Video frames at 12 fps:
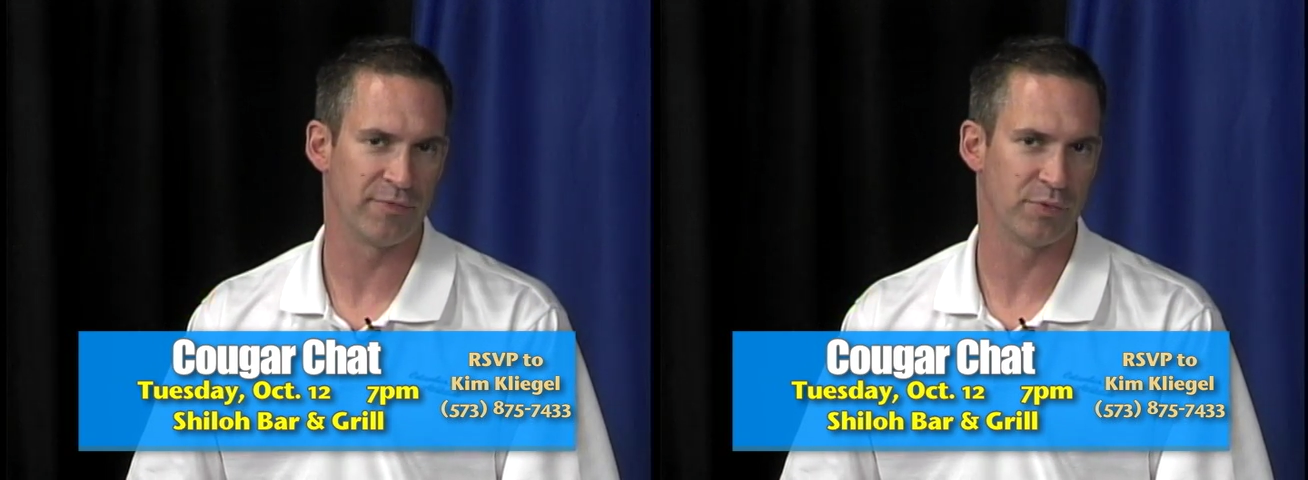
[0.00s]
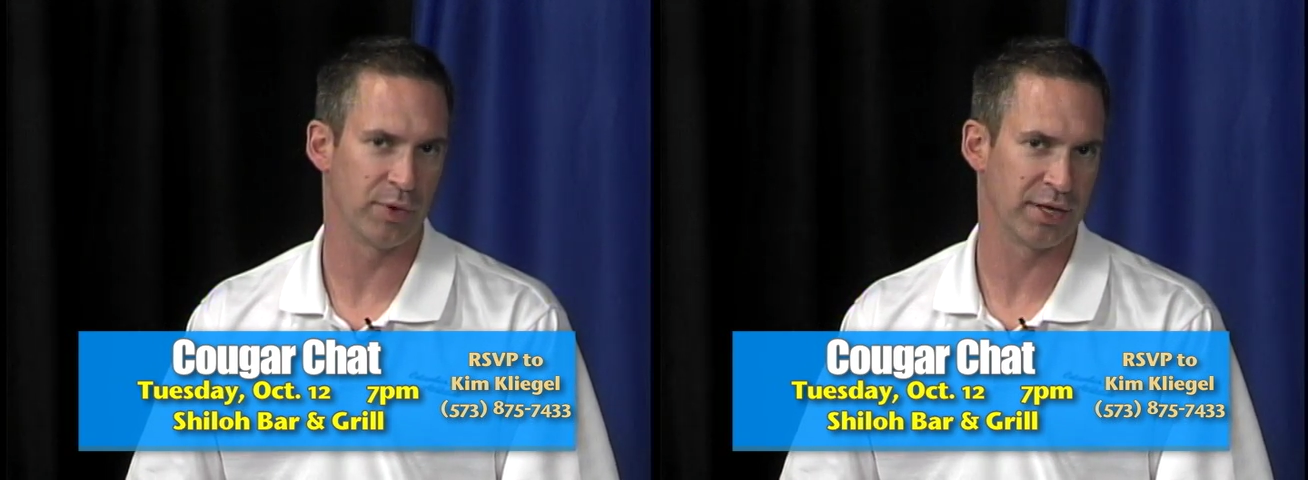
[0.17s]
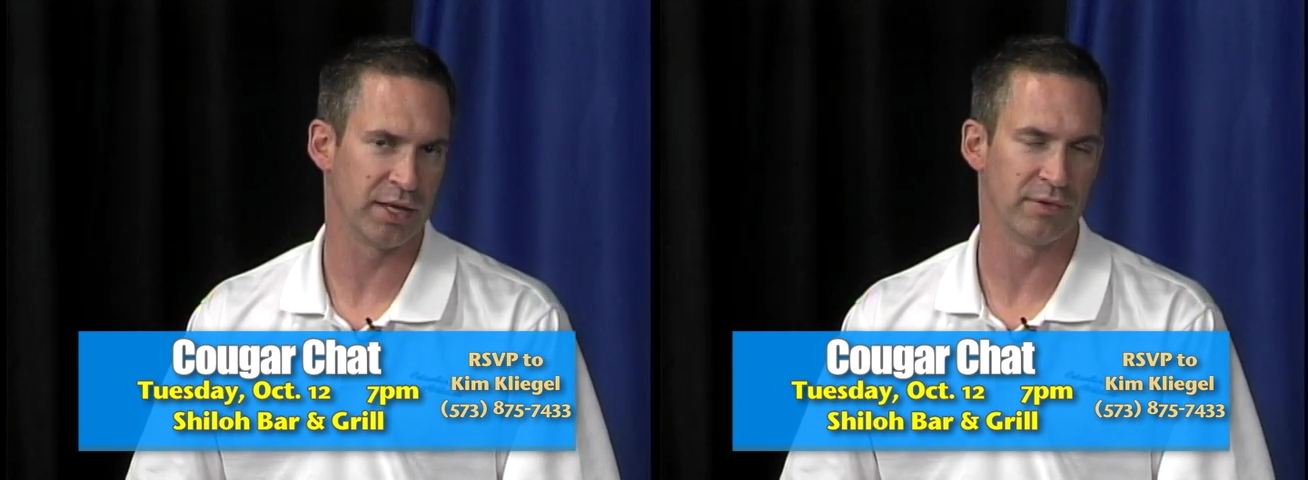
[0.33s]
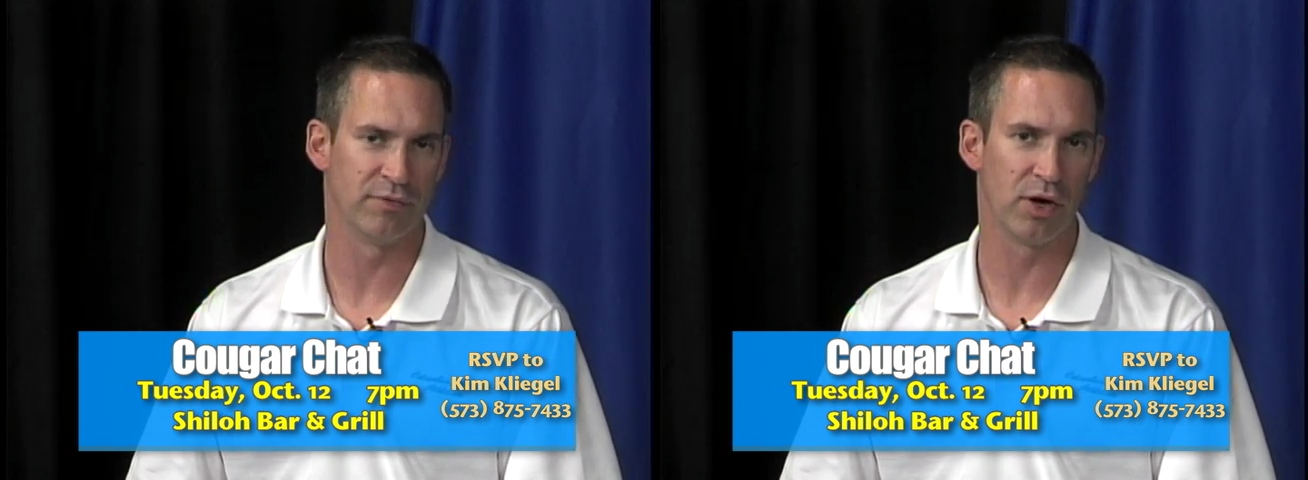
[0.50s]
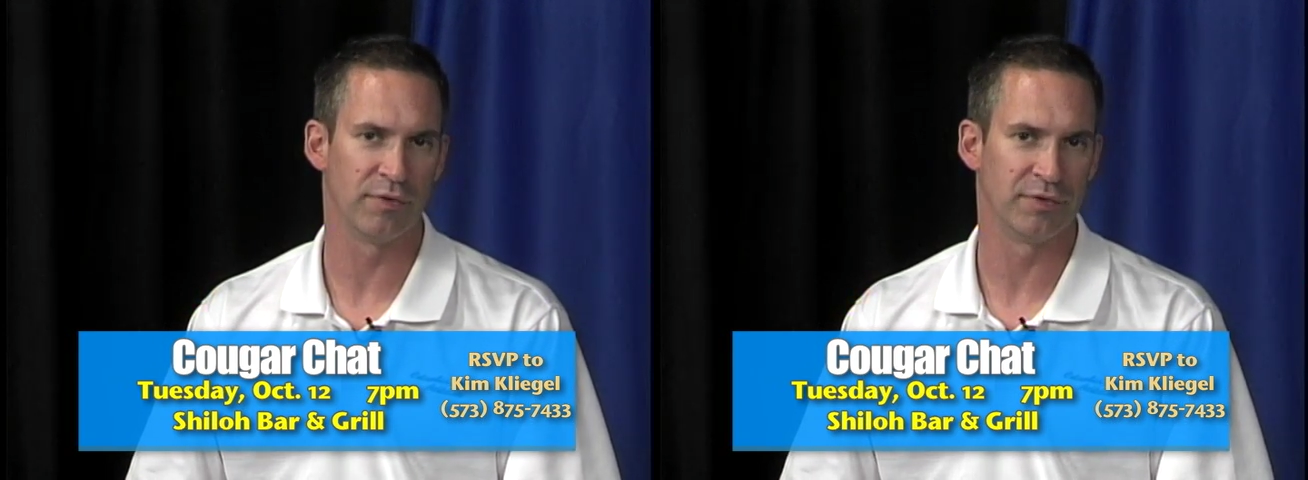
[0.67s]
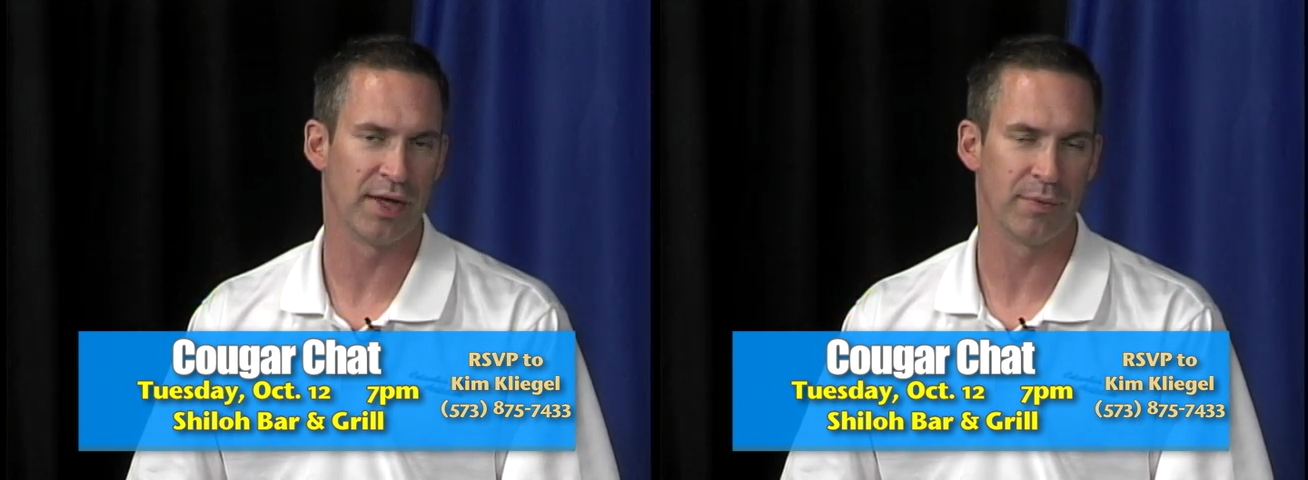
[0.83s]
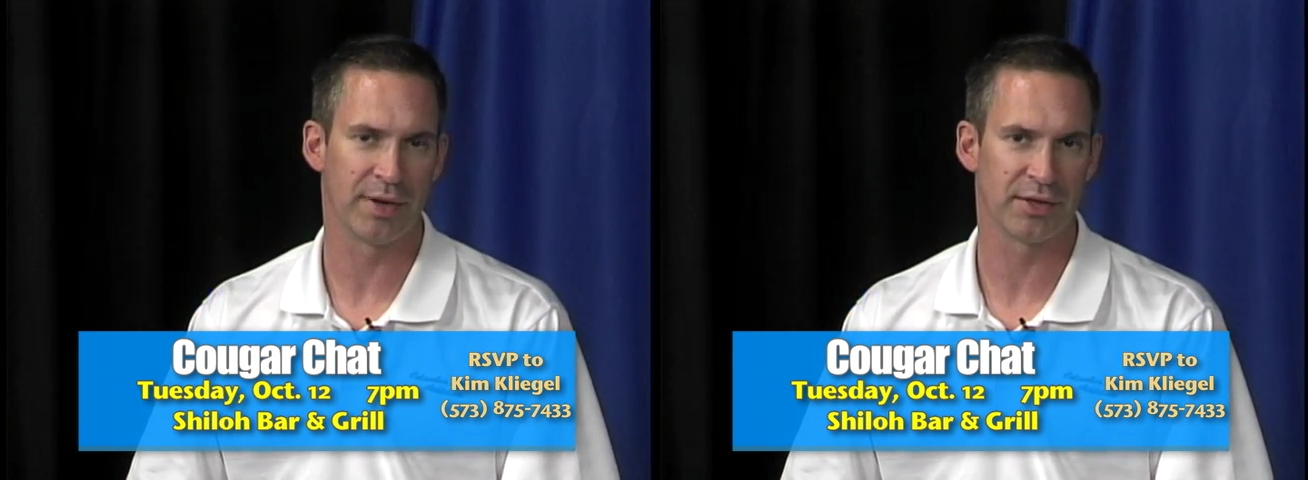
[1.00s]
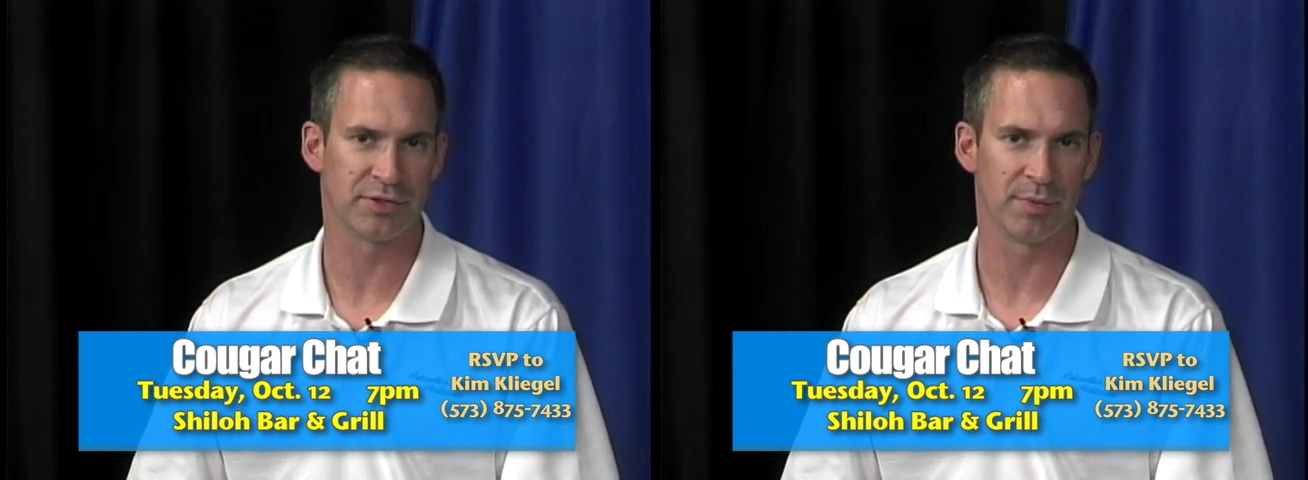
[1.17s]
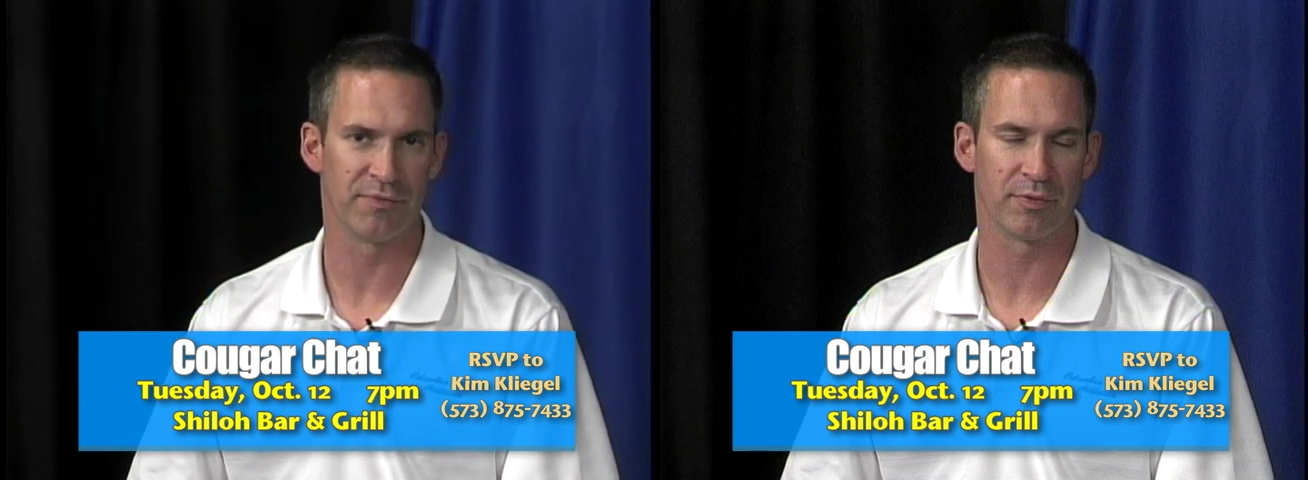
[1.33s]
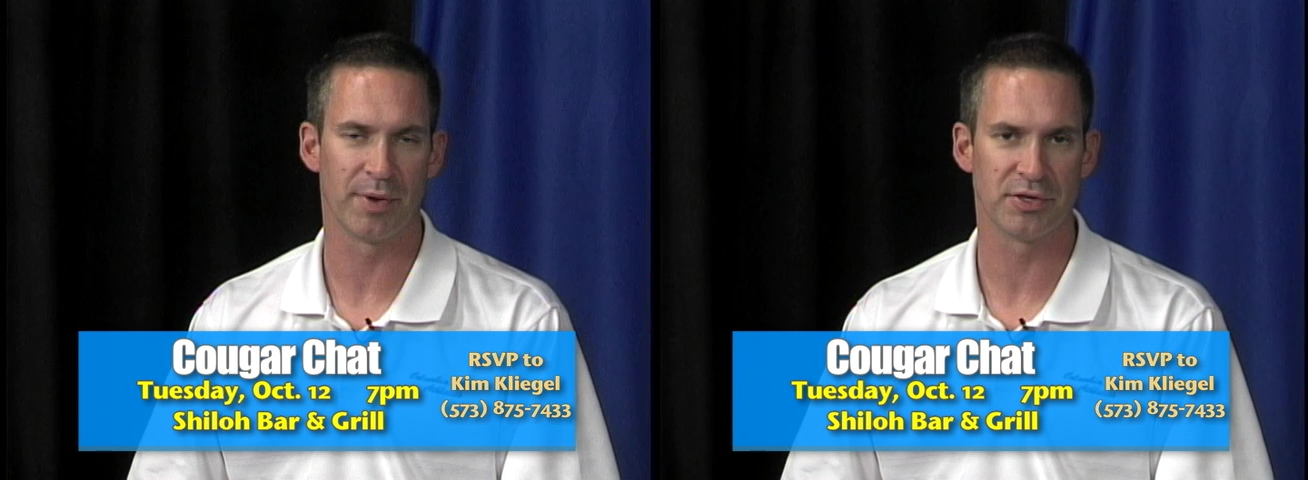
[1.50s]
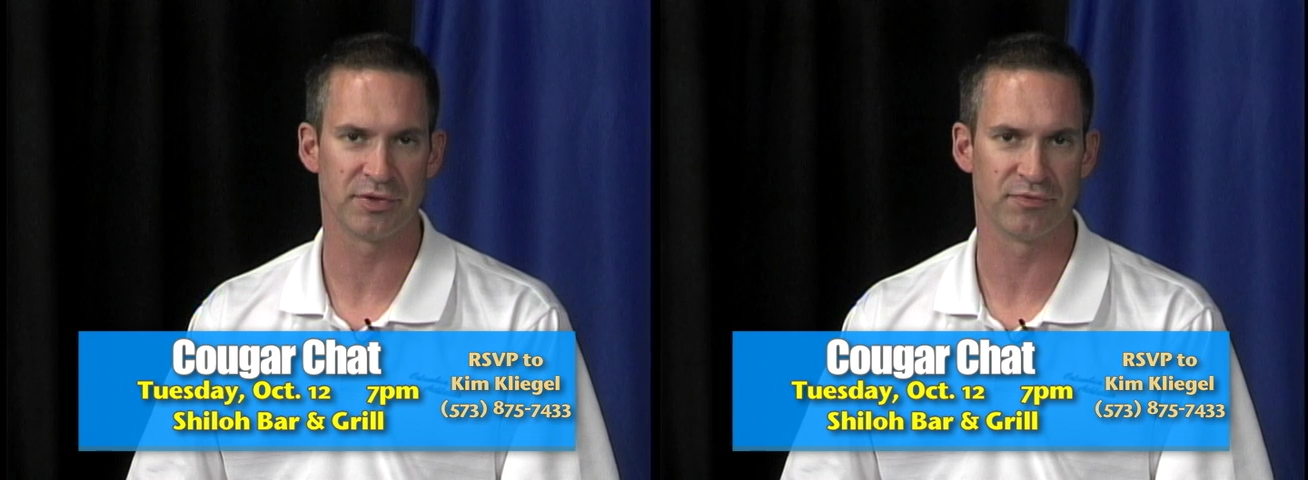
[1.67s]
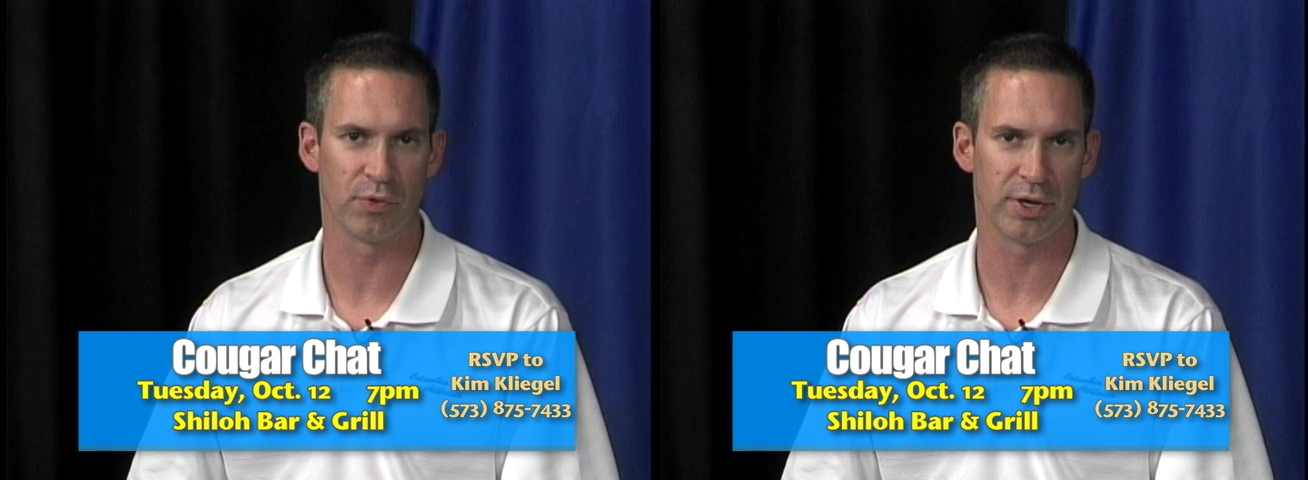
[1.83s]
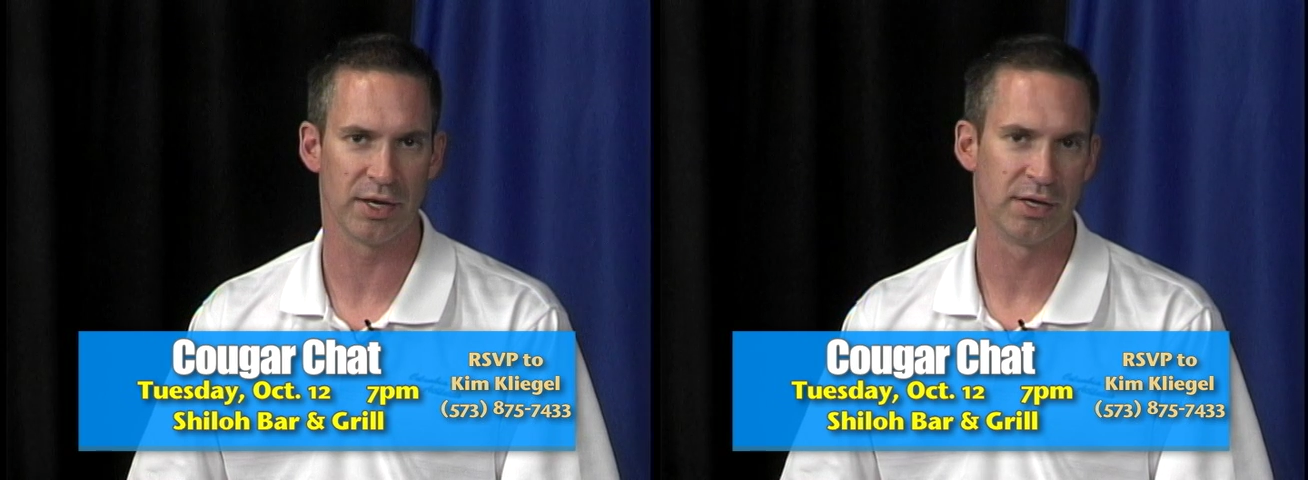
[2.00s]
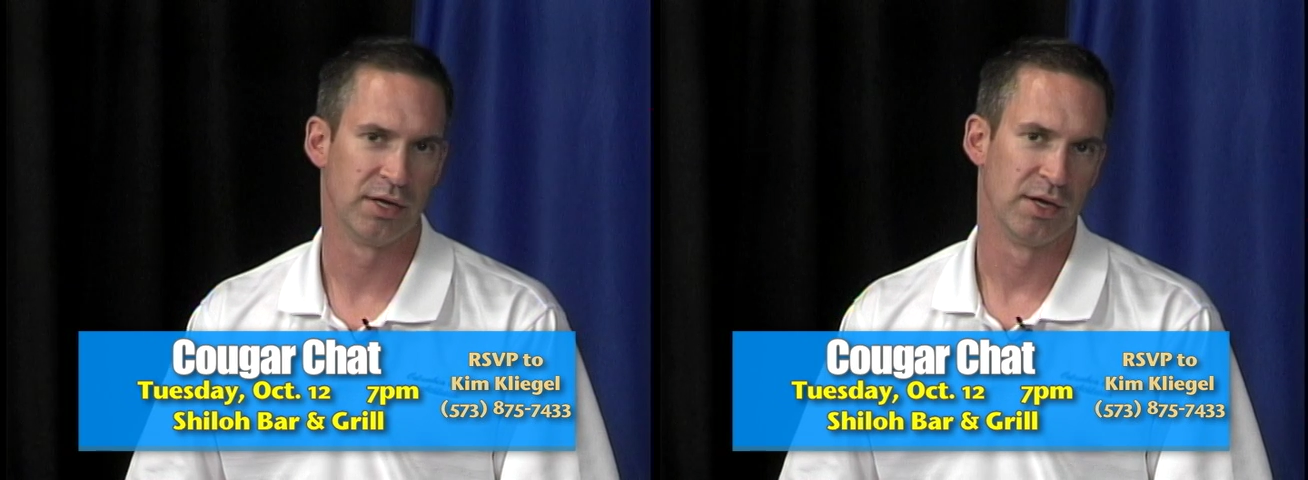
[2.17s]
If you want to get involved in that, we've got some information for you